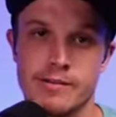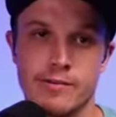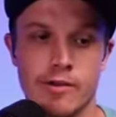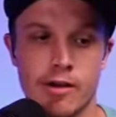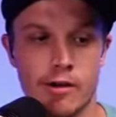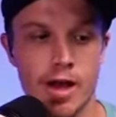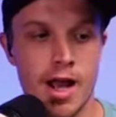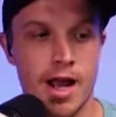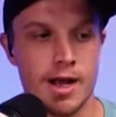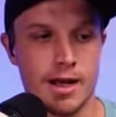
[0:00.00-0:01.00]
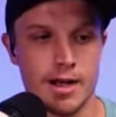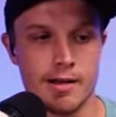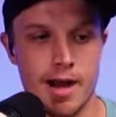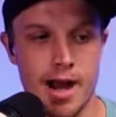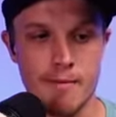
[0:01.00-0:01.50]
And so,
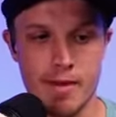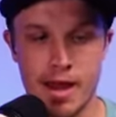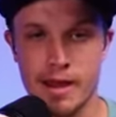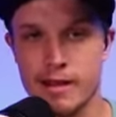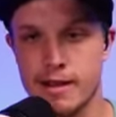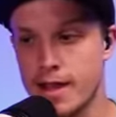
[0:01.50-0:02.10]
uh, I'm not,